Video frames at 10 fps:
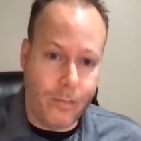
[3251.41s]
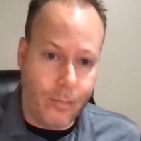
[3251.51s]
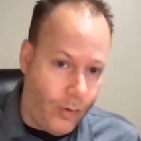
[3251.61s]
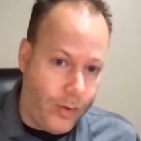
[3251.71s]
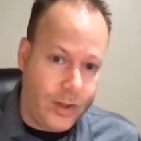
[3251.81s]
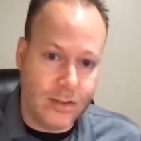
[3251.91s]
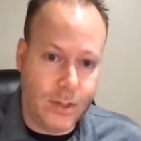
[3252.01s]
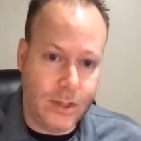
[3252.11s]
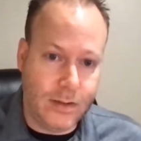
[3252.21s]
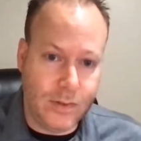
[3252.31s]
bowling is
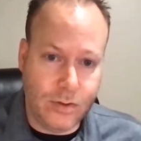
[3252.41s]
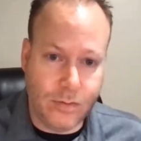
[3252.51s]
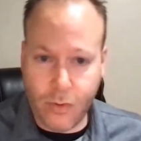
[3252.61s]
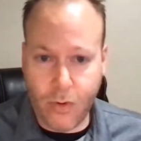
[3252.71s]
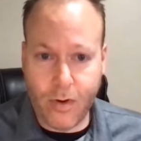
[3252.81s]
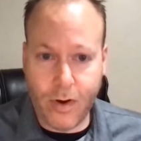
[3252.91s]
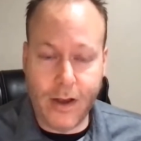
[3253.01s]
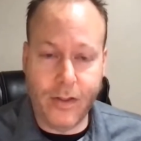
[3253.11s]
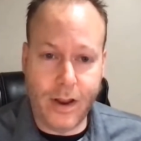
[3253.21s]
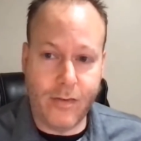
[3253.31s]
being viewed more
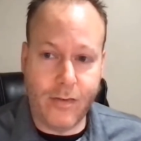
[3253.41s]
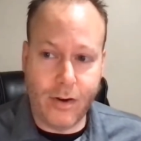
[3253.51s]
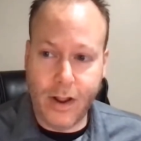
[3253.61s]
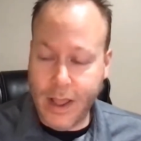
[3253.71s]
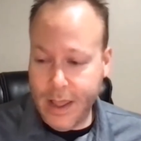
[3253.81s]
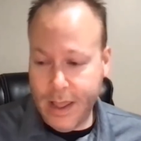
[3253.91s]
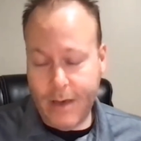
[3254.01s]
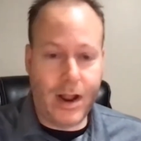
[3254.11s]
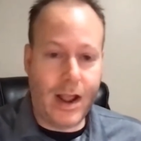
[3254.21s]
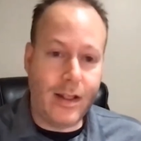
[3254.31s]
now than ever.
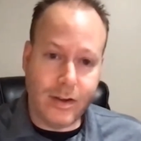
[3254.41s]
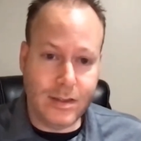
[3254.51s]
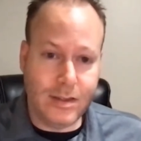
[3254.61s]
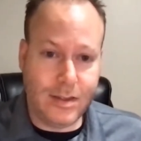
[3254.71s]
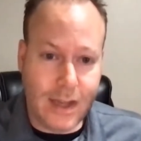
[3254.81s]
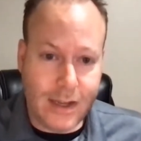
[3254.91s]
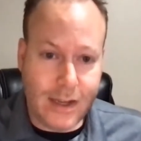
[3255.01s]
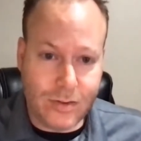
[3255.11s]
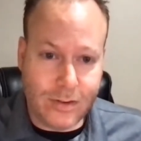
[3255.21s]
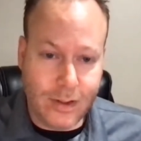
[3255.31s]
And when I look at the
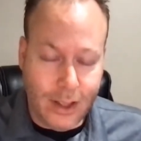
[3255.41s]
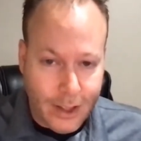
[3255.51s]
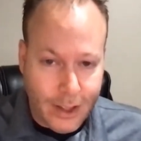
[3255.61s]
schedule,